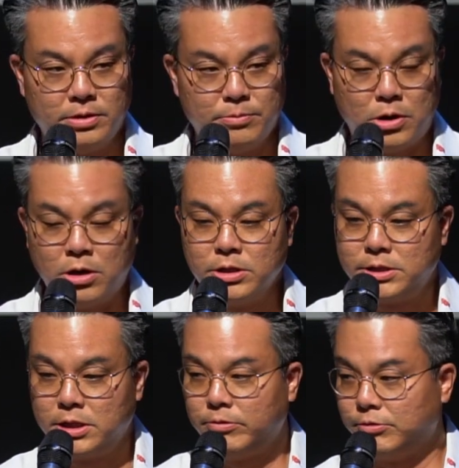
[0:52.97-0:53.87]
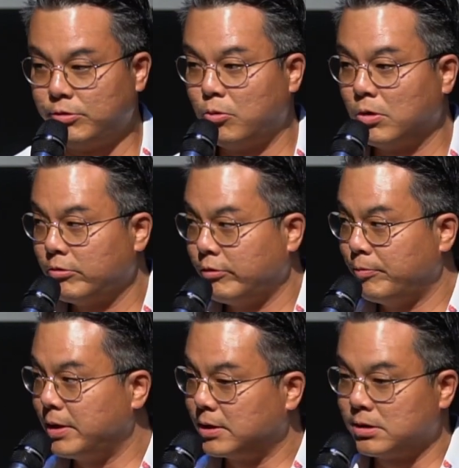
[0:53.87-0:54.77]
My honesty was rewarded with a
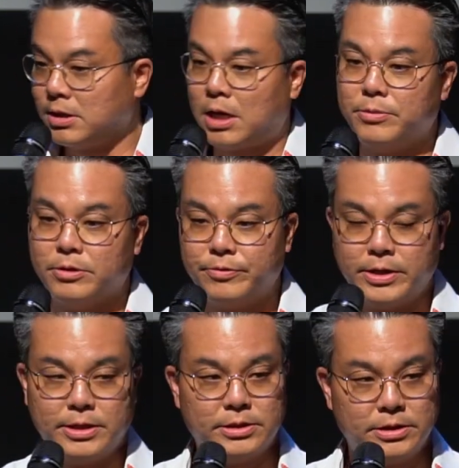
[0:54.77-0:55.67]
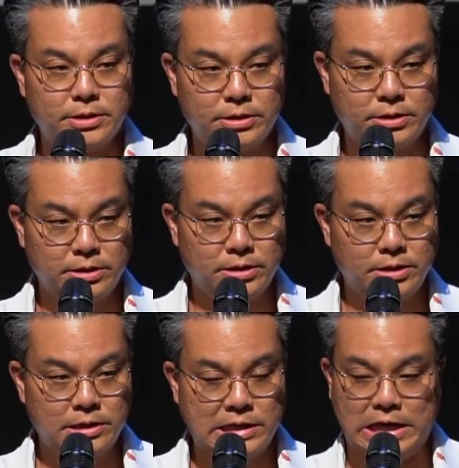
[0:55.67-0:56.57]
big slap in the face,
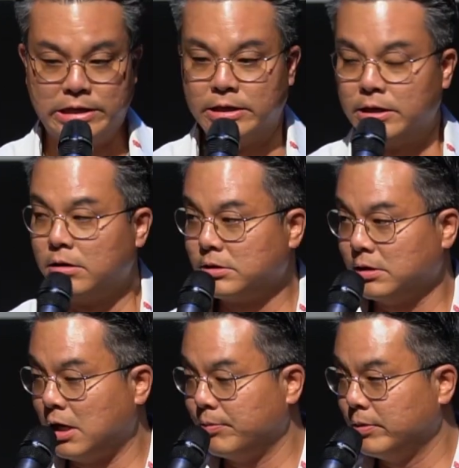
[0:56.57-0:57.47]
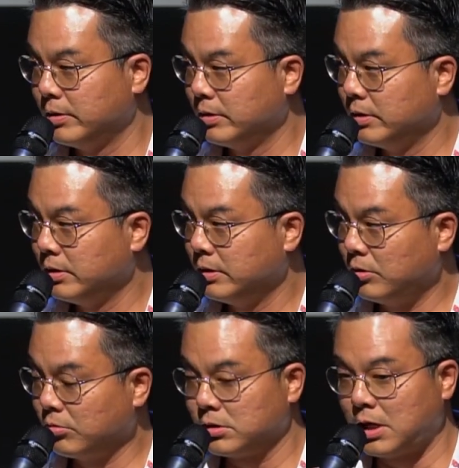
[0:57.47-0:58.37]
and then another slap.
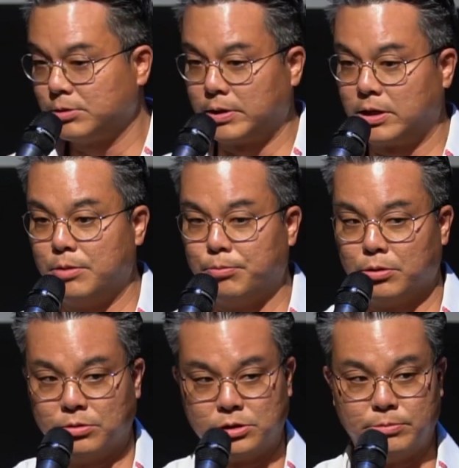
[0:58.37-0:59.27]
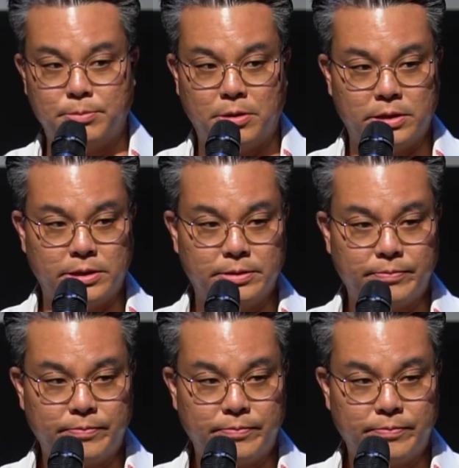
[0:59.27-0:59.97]
Those slaps became blows to my body.